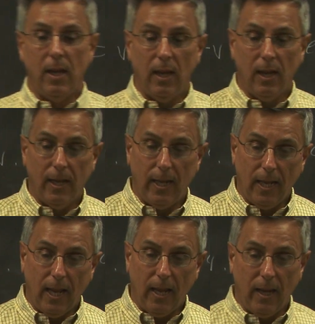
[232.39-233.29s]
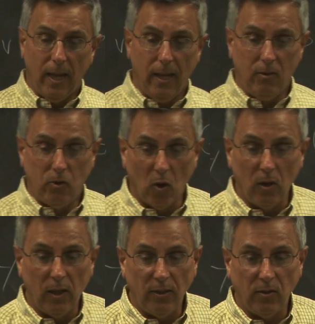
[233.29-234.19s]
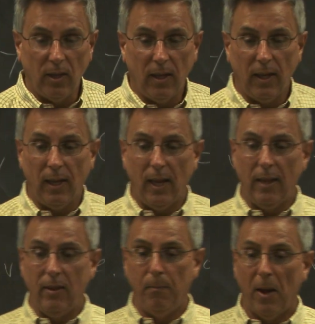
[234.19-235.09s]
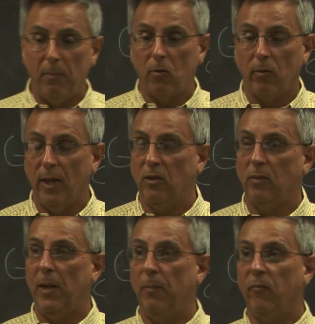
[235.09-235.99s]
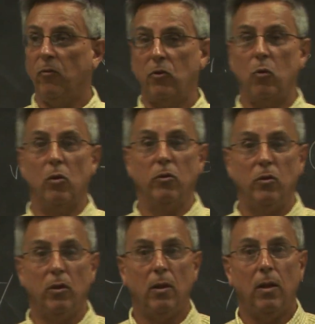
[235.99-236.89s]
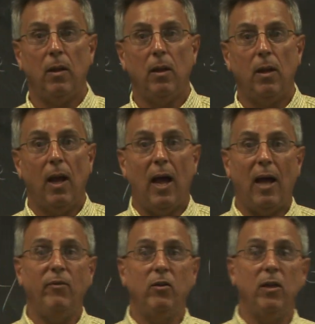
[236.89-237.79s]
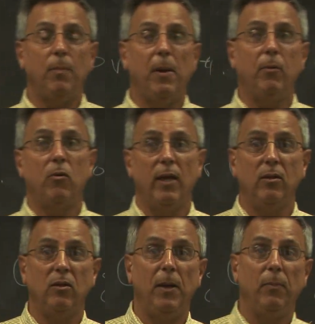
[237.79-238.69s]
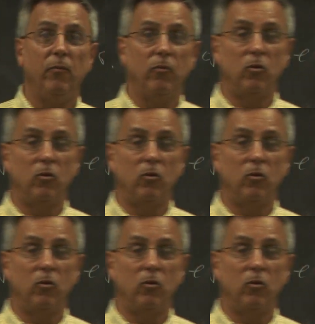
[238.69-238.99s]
a journalist and the public relations people for schools. Obviously, the public relations people for